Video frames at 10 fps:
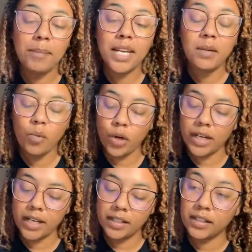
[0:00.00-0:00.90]
Many
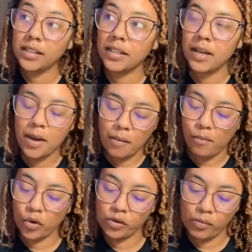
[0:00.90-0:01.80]
mornings,
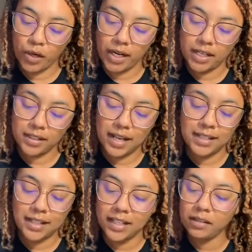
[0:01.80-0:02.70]
most mornings, I
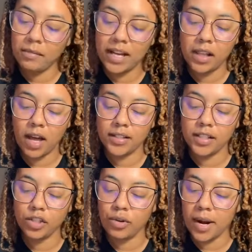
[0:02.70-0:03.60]
stand in my
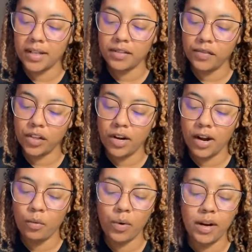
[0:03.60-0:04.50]
closet trying to figure
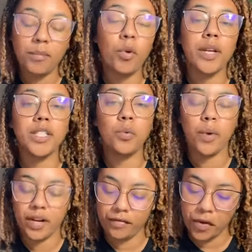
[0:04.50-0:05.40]
out what I'm going to
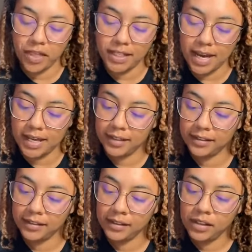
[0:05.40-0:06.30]
wear for the day.
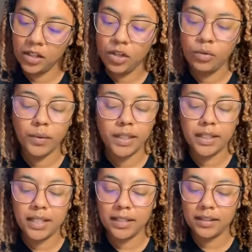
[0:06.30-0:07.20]

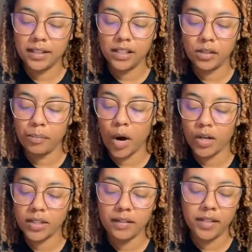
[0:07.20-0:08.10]
Really, this is
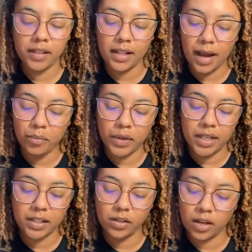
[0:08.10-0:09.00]
part of an
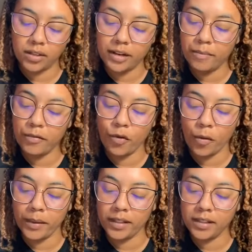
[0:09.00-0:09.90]
elaborate, exhausting
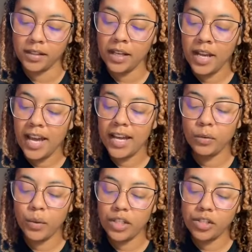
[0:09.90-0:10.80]
performance
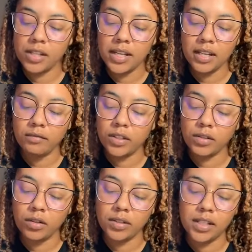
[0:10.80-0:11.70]
in which the end
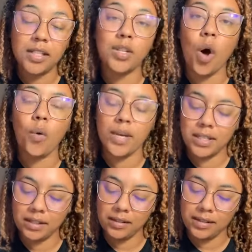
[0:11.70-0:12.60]
result is
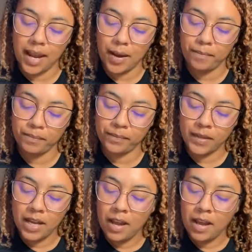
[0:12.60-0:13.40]
always the same.